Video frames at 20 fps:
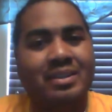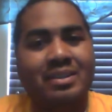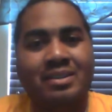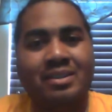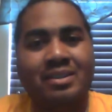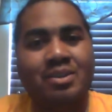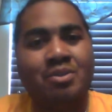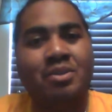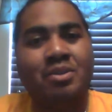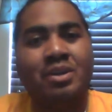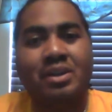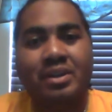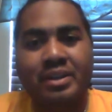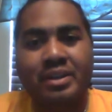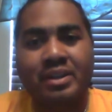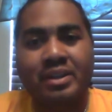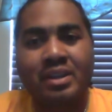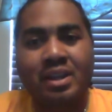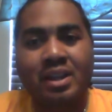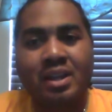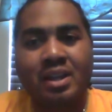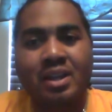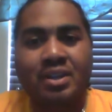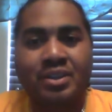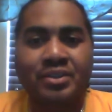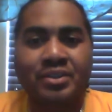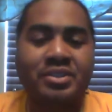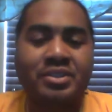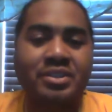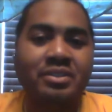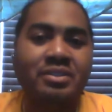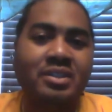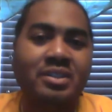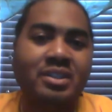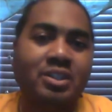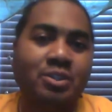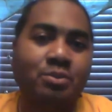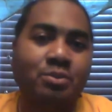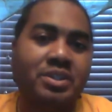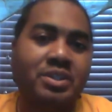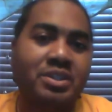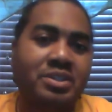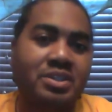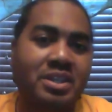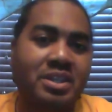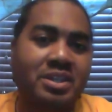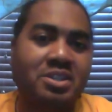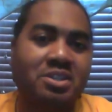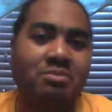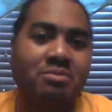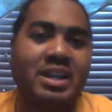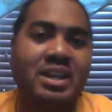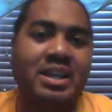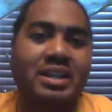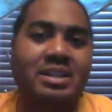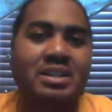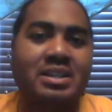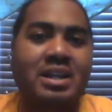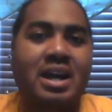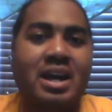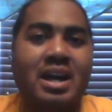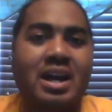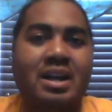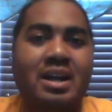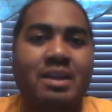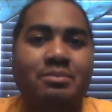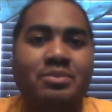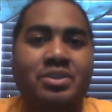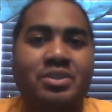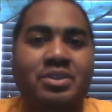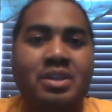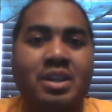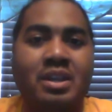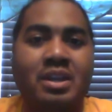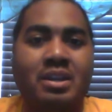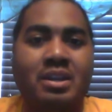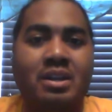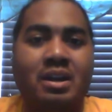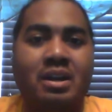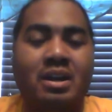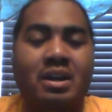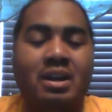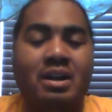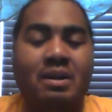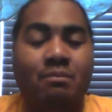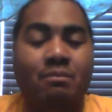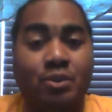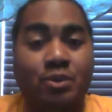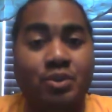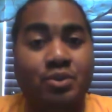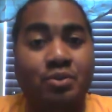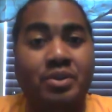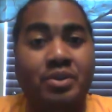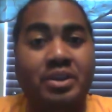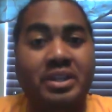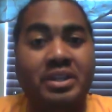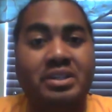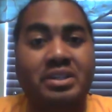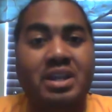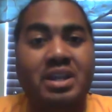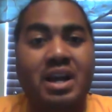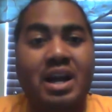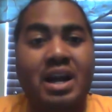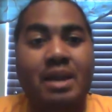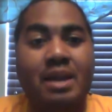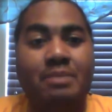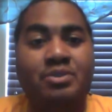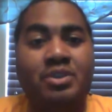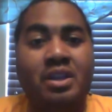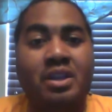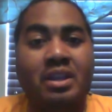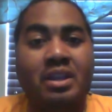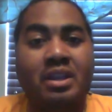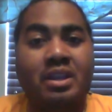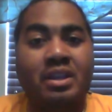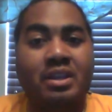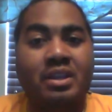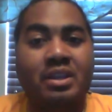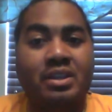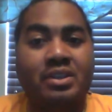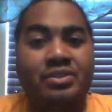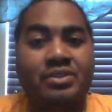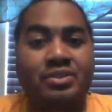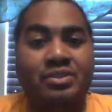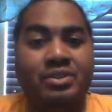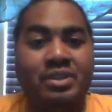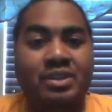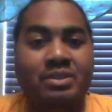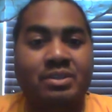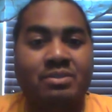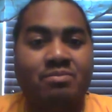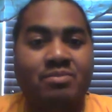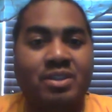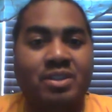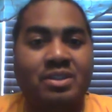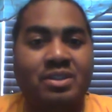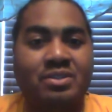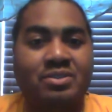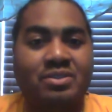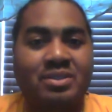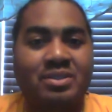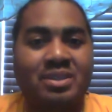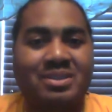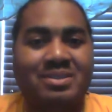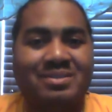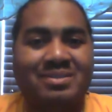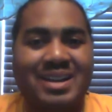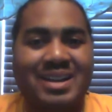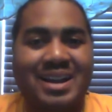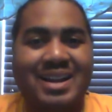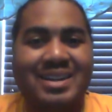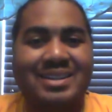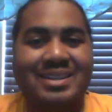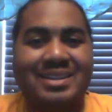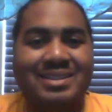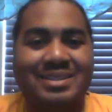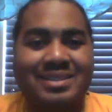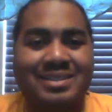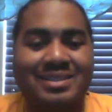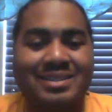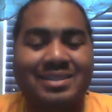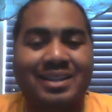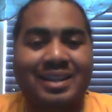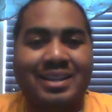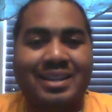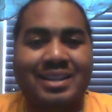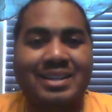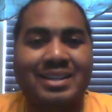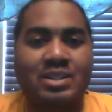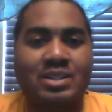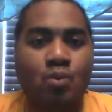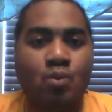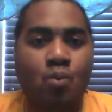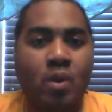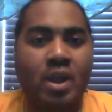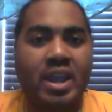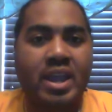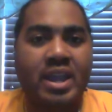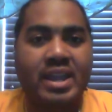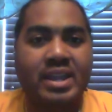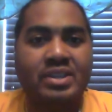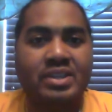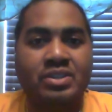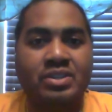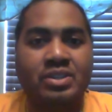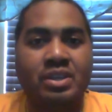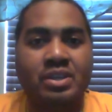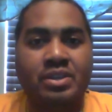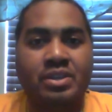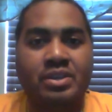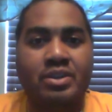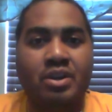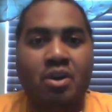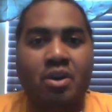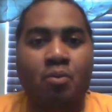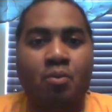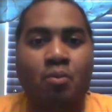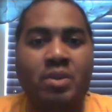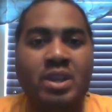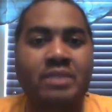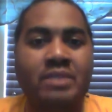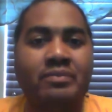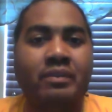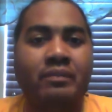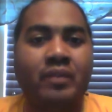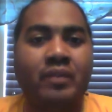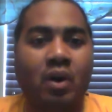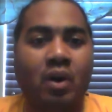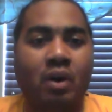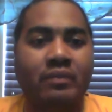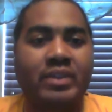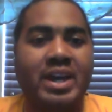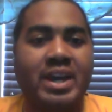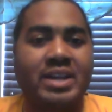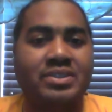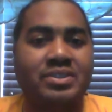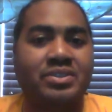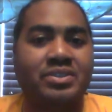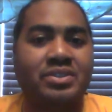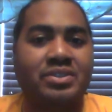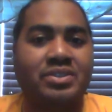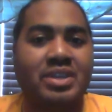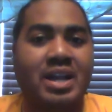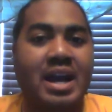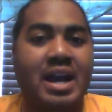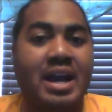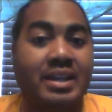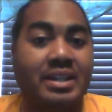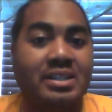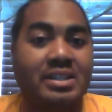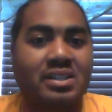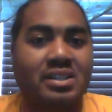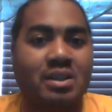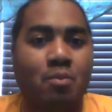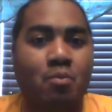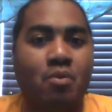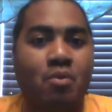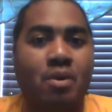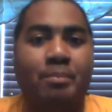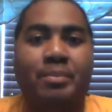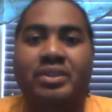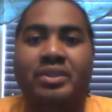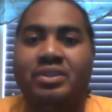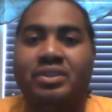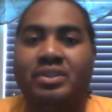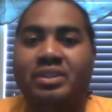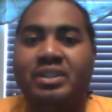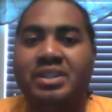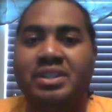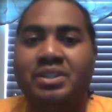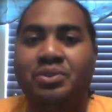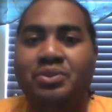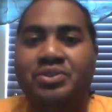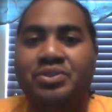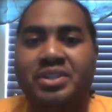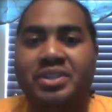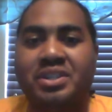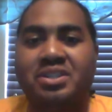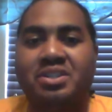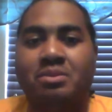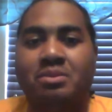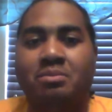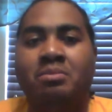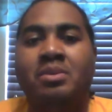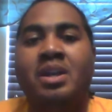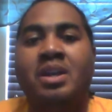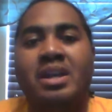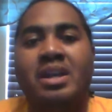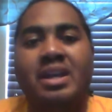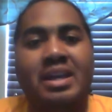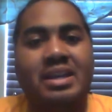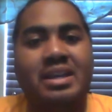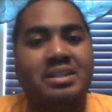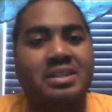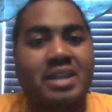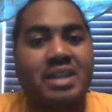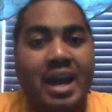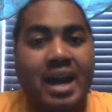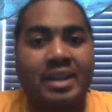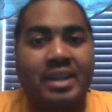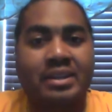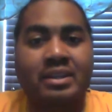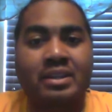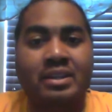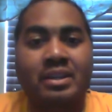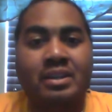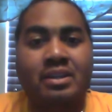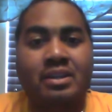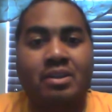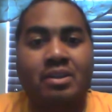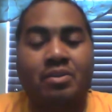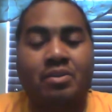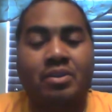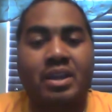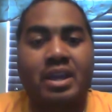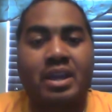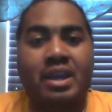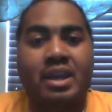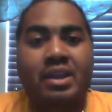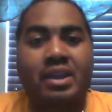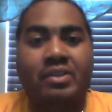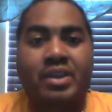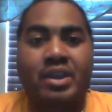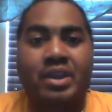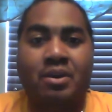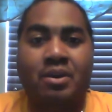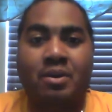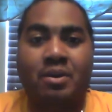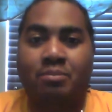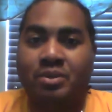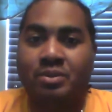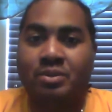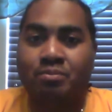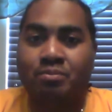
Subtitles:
no good. You're still dealing with a system that at times, majority of the times, is kind of stuck in its ways. We've evolved as a society somewhat, but the legal system has not. Okay, they are